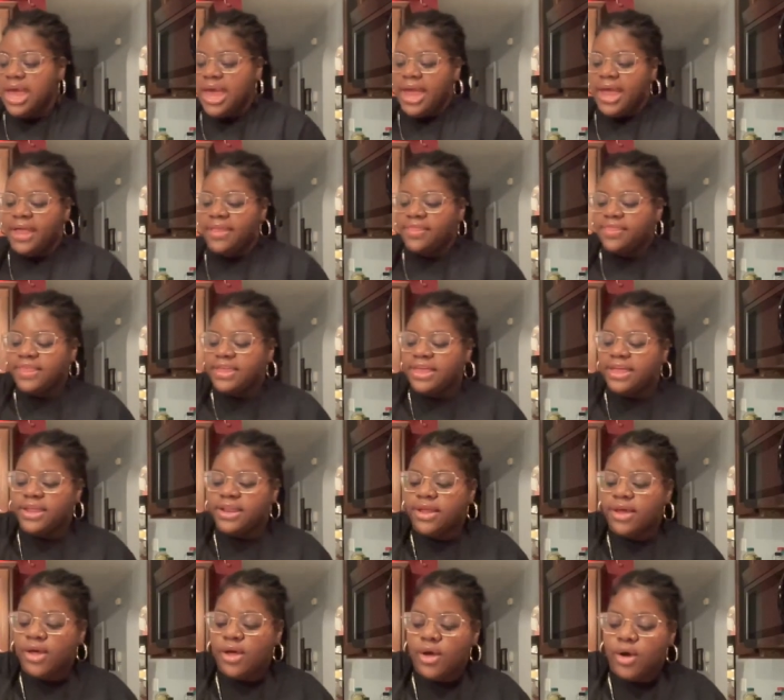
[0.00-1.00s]
And
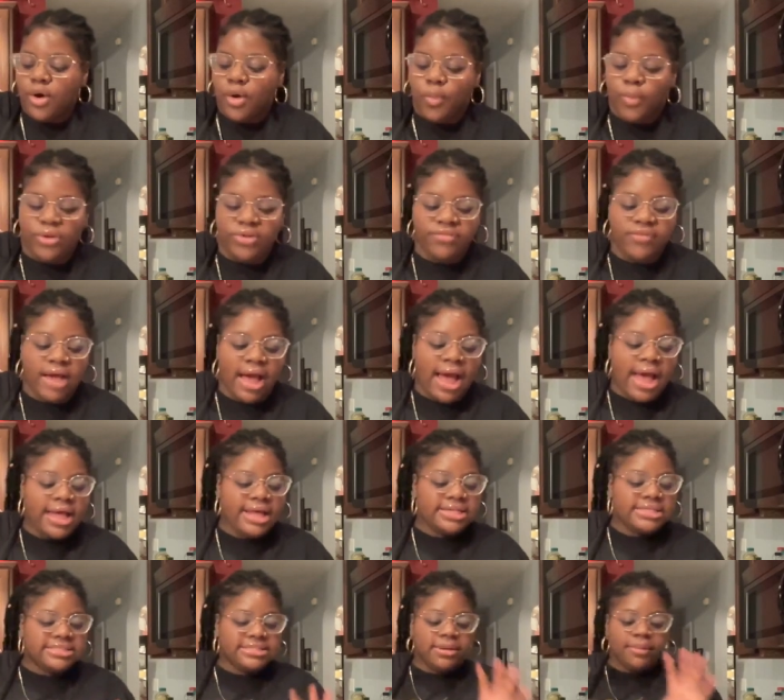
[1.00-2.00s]
then we've got
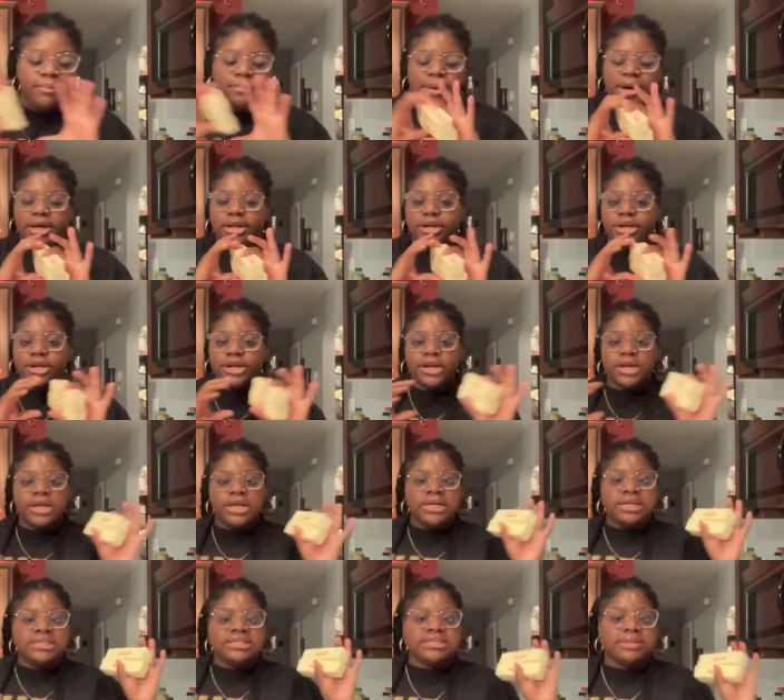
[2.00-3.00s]
some butter,
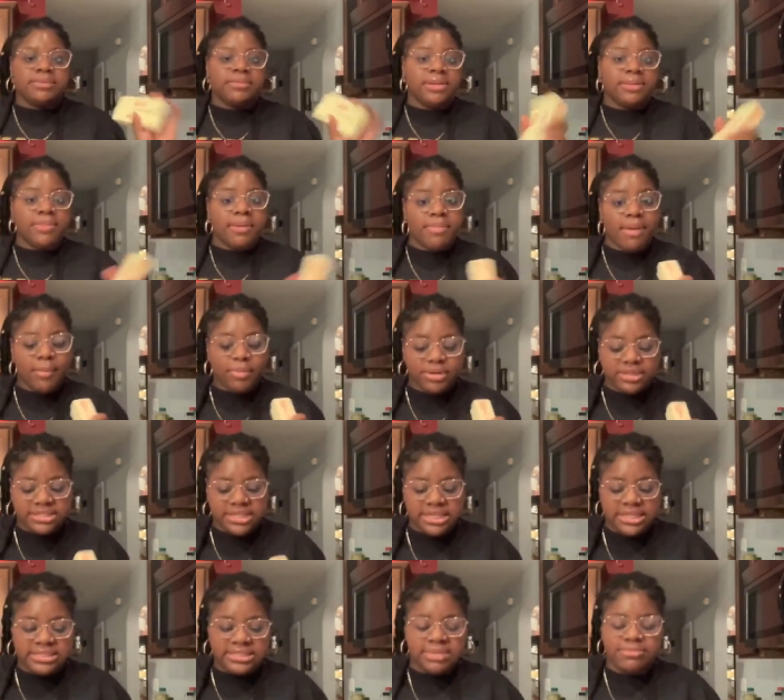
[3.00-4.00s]
some lemon pepper
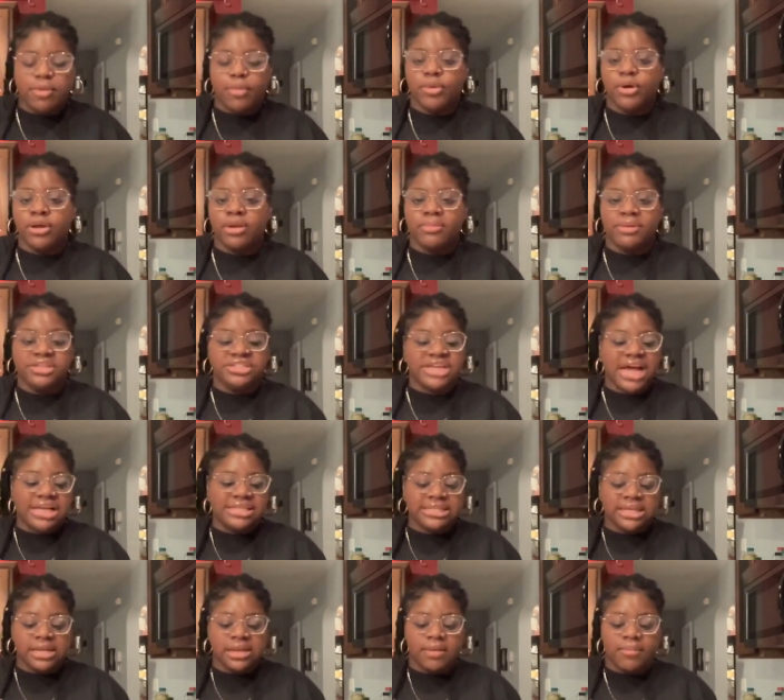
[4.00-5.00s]
seasoning, but we're going to be
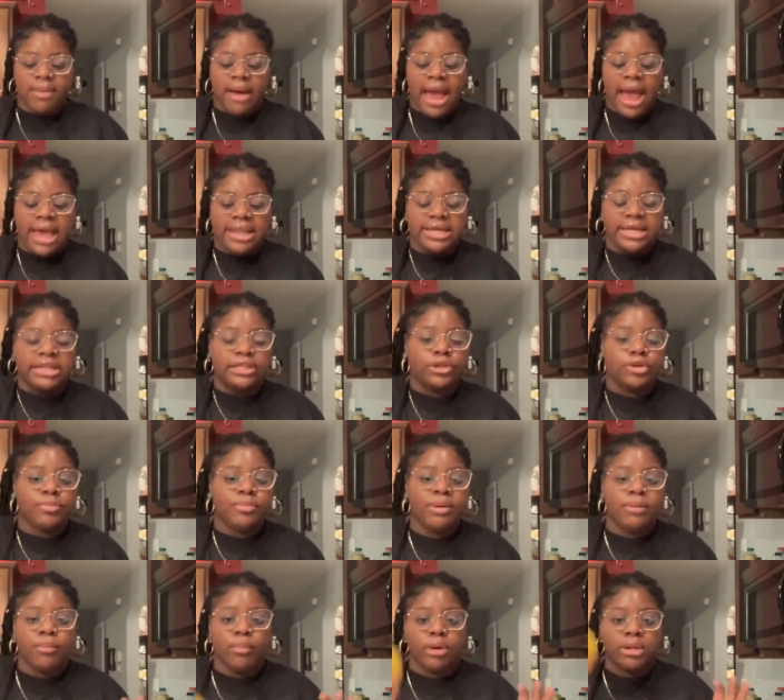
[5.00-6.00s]
jazzing it up by adding a little
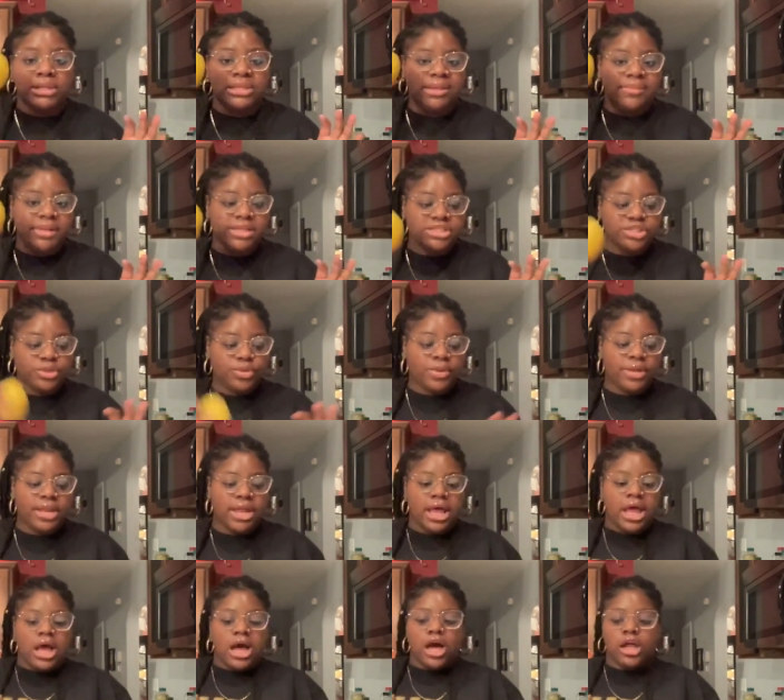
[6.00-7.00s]
bit more lemon to it,
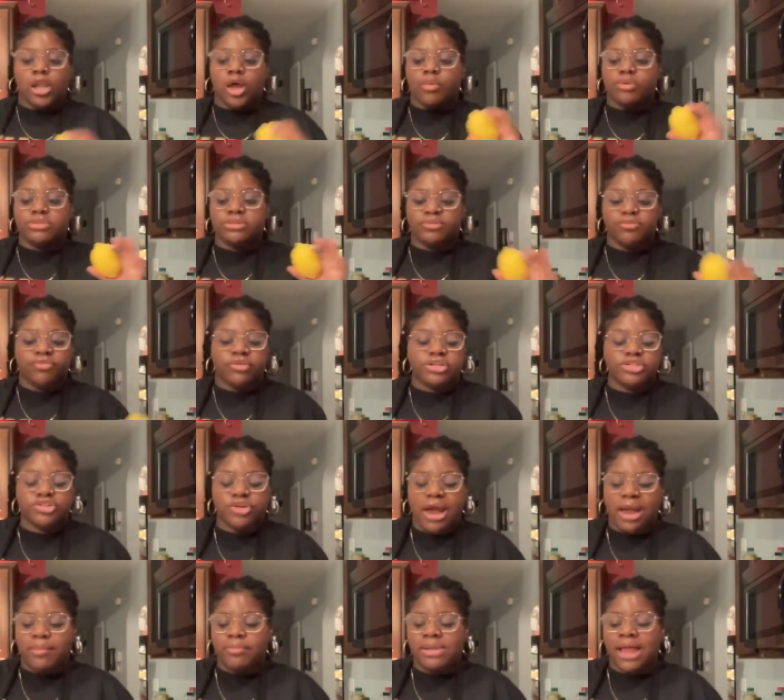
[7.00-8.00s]
along with some fresh
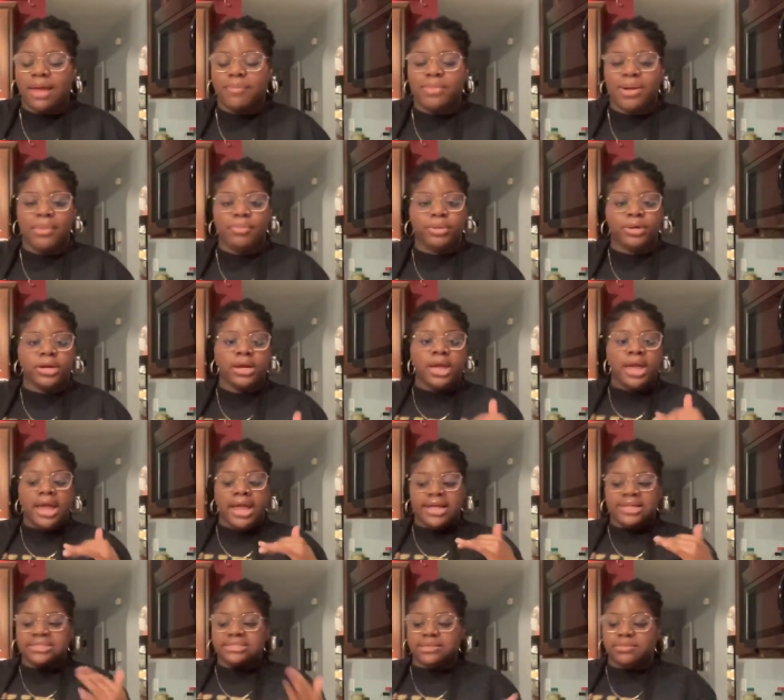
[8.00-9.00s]
cracked black pepper
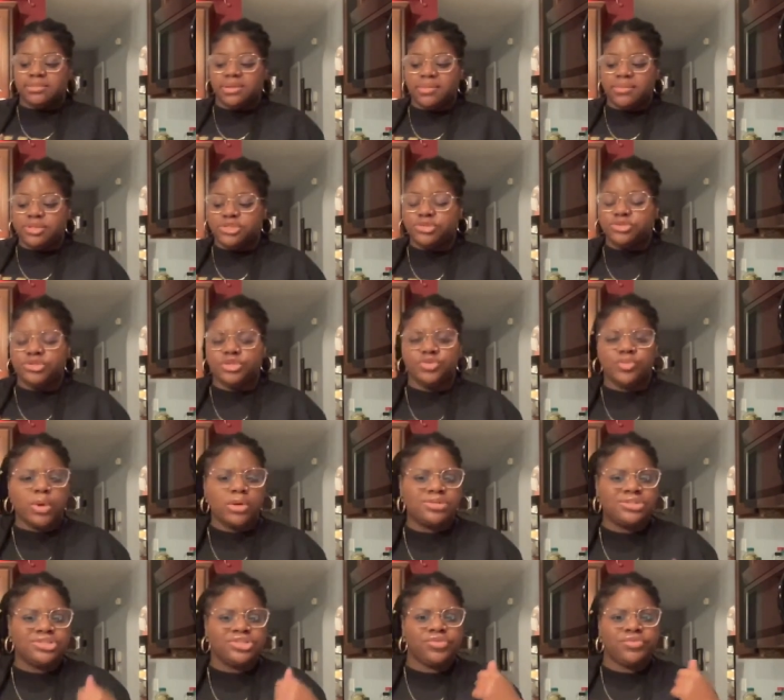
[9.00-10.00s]
and some lemon juice as well,
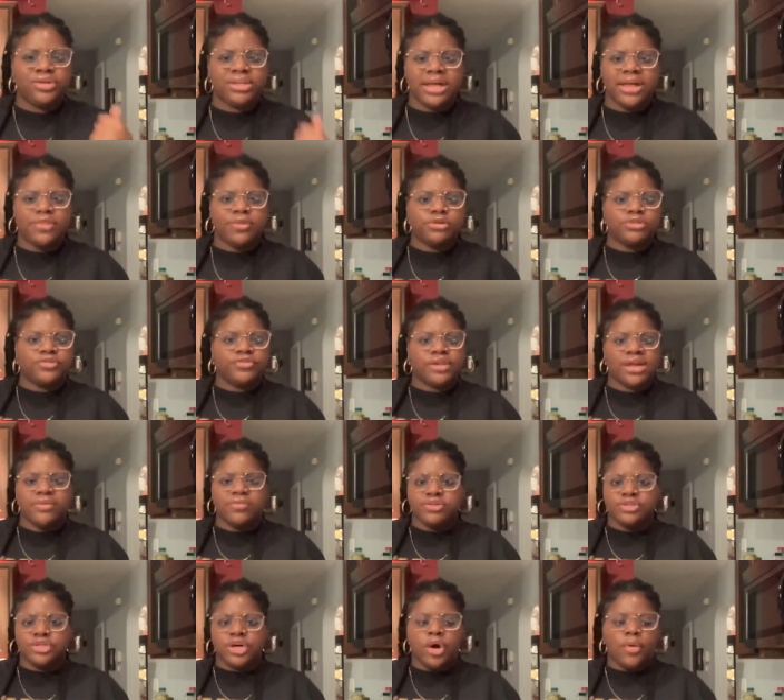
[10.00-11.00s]
just to really get those
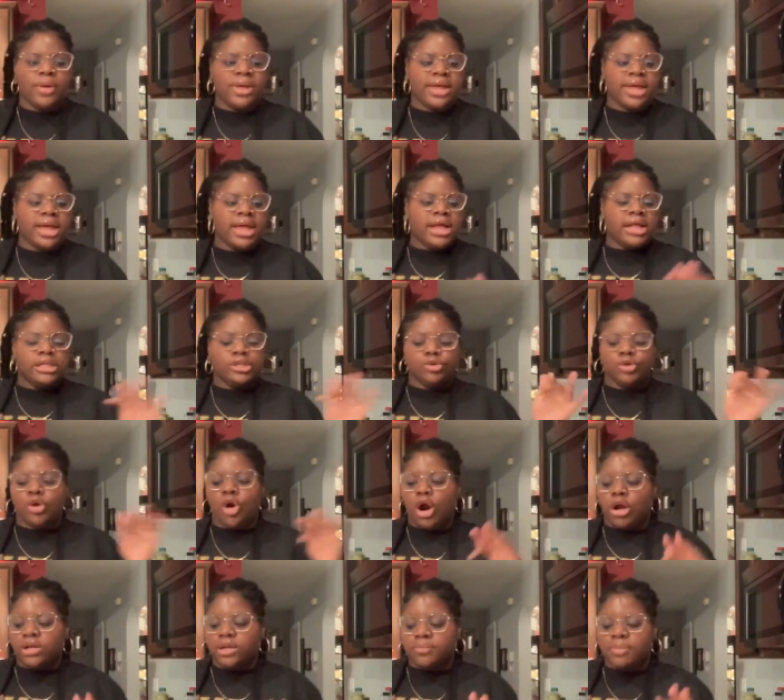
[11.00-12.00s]
flavors going. A little
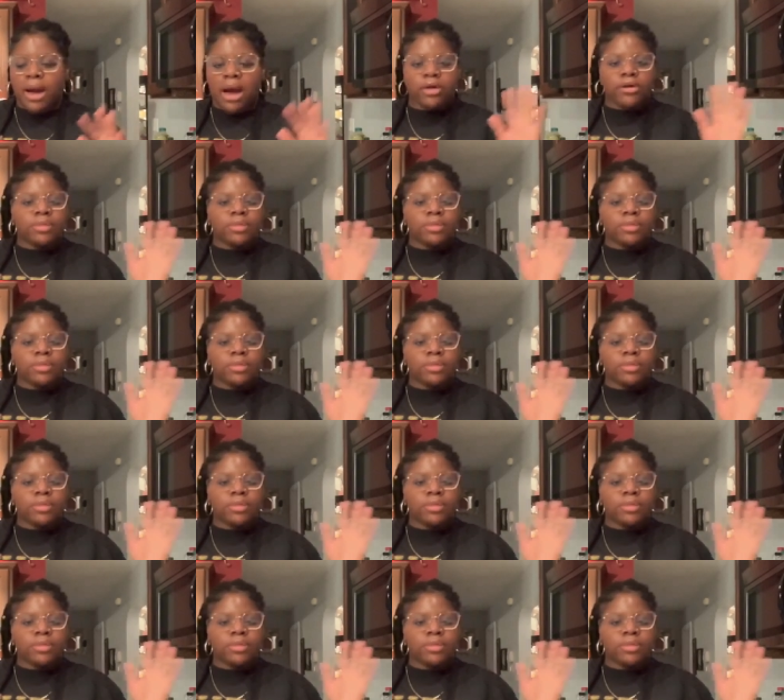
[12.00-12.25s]
garlic powder.